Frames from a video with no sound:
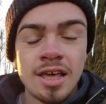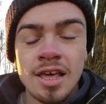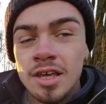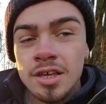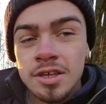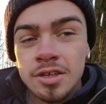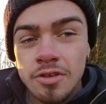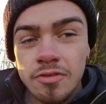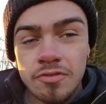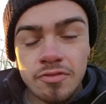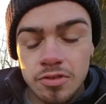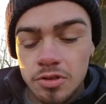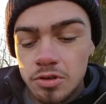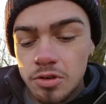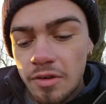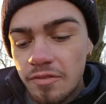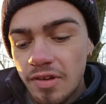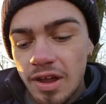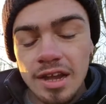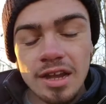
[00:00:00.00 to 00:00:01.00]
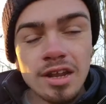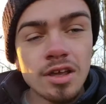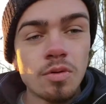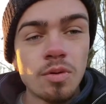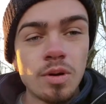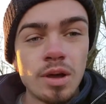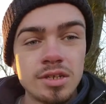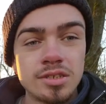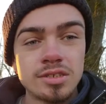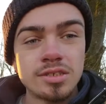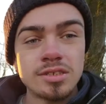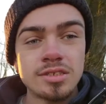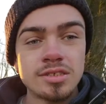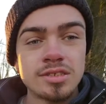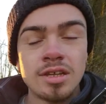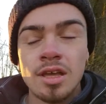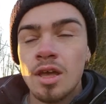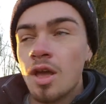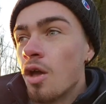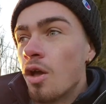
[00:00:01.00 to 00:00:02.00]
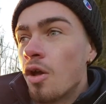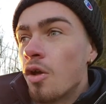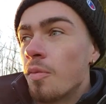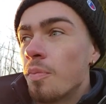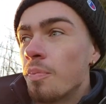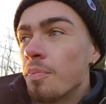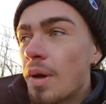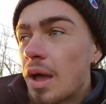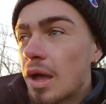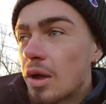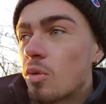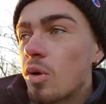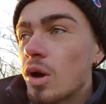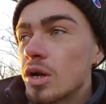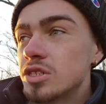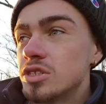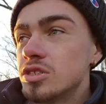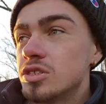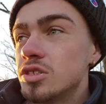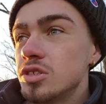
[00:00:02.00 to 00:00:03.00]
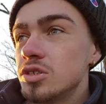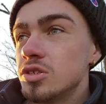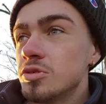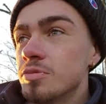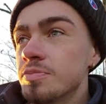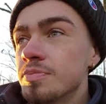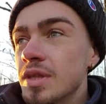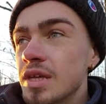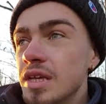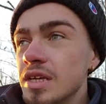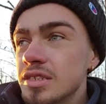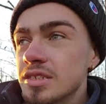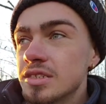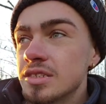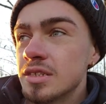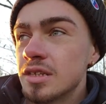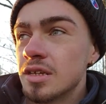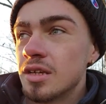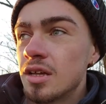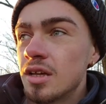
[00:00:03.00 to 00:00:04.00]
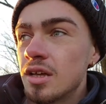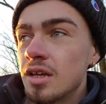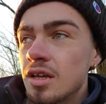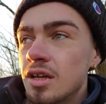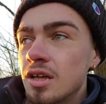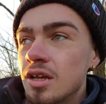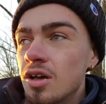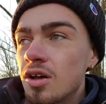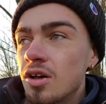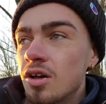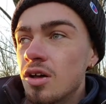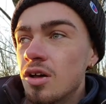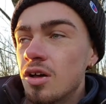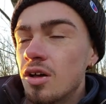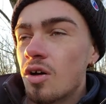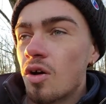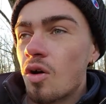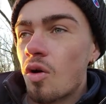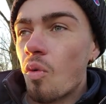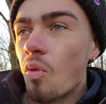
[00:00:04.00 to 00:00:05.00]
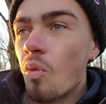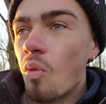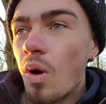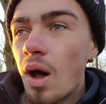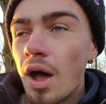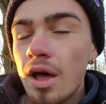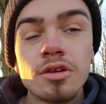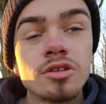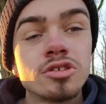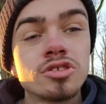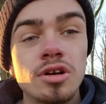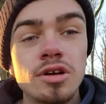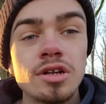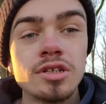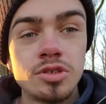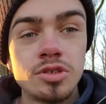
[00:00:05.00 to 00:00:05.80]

If you have any questions, my question to you is, why are you trying to do